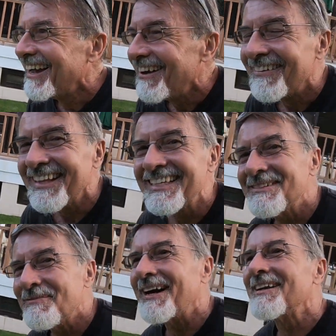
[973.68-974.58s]
Well, that's
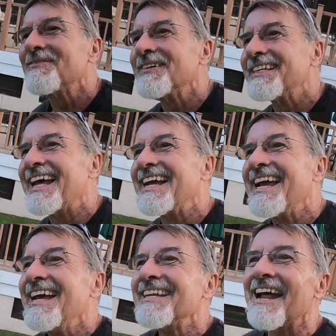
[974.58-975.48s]
about it for today.
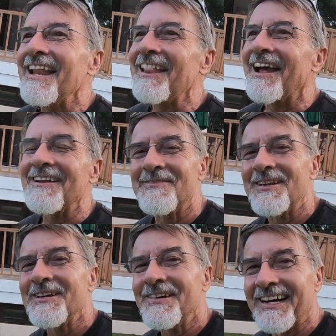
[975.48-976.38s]
Not a lot of
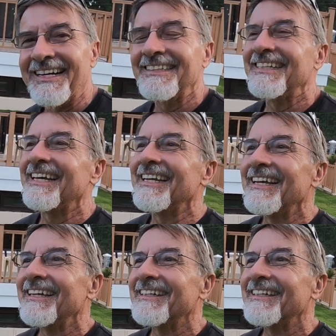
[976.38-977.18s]
video content,